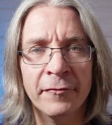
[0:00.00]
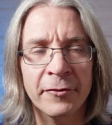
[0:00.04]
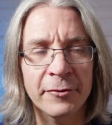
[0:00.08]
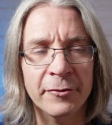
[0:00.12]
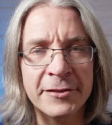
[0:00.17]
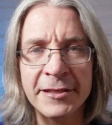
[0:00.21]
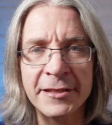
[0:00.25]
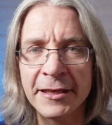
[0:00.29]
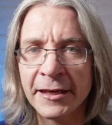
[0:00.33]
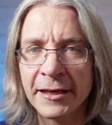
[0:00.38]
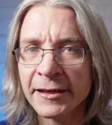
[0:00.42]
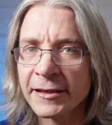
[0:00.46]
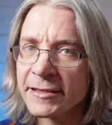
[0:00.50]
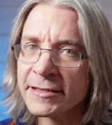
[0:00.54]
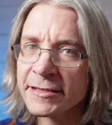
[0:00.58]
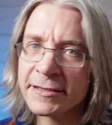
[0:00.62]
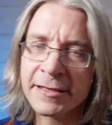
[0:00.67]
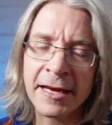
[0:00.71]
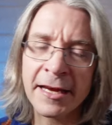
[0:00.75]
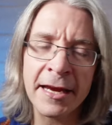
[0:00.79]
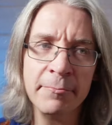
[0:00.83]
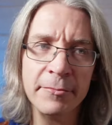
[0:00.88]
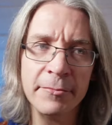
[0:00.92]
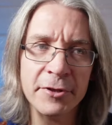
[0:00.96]
You'll see it in
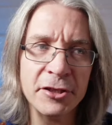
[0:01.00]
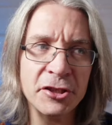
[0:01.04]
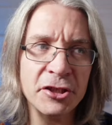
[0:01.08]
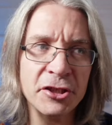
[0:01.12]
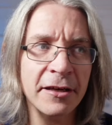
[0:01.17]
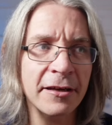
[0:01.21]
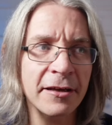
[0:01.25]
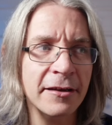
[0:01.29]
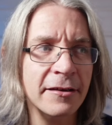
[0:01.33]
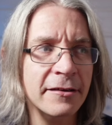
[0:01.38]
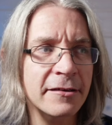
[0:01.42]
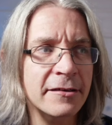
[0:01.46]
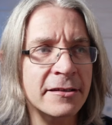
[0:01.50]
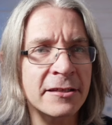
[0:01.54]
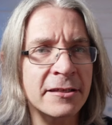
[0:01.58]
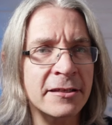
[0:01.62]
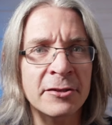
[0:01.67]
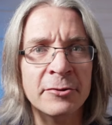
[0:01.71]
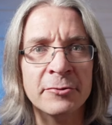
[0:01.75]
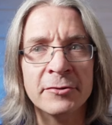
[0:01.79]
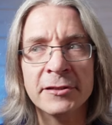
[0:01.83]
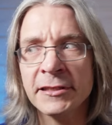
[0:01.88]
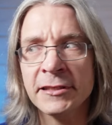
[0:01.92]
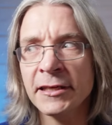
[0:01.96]
state machines.
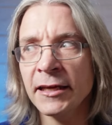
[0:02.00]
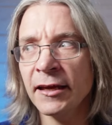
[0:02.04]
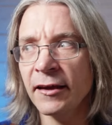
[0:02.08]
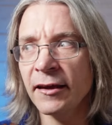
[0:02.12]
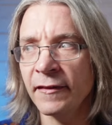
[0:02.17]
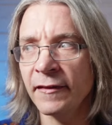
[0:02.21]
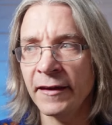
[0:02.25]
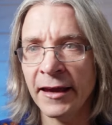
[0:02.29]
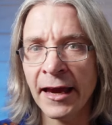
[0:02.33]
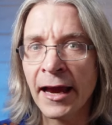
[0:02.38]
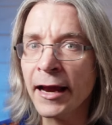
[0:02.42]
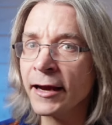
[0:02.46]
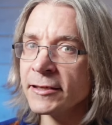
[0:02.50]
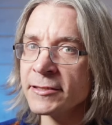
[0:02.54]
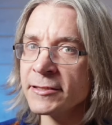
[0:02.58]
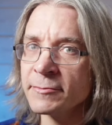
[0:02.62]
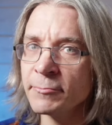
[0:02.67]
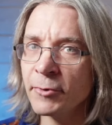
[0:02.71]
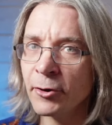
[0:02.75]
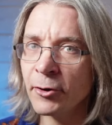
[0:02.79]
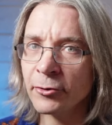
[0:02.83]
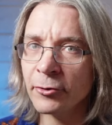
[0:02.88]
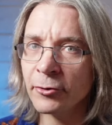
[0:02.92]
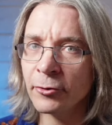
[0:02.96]
You'll see it in the actor
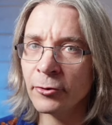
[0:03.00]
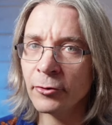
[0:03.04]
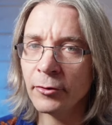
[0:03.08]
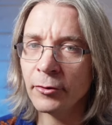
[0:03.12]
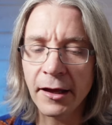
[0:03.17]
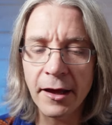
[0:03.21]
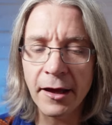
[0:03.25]
model.